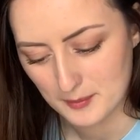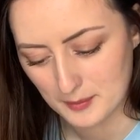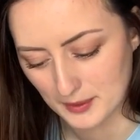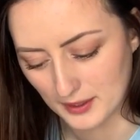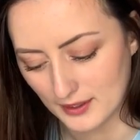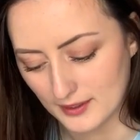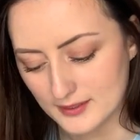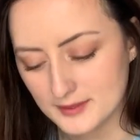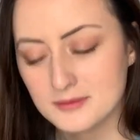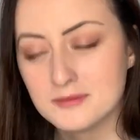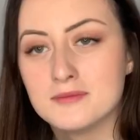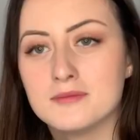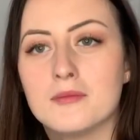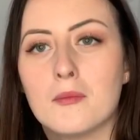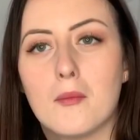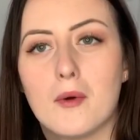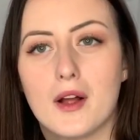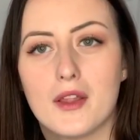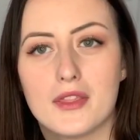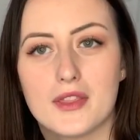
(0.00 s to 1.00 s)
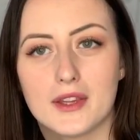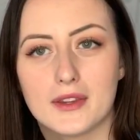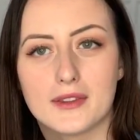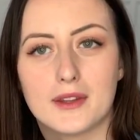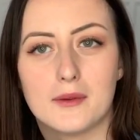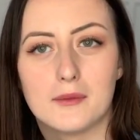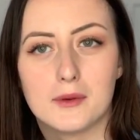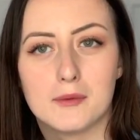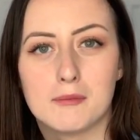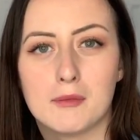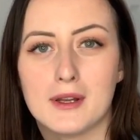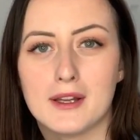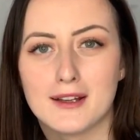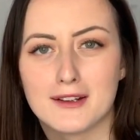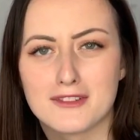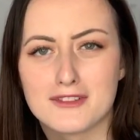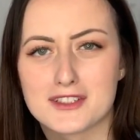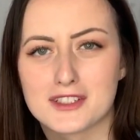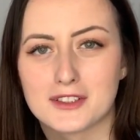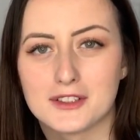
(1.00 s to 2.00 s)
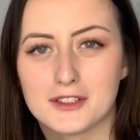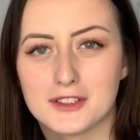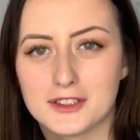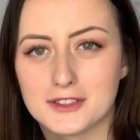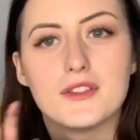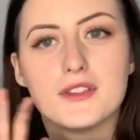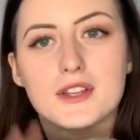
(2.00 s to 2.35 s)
but I think that one might have to go.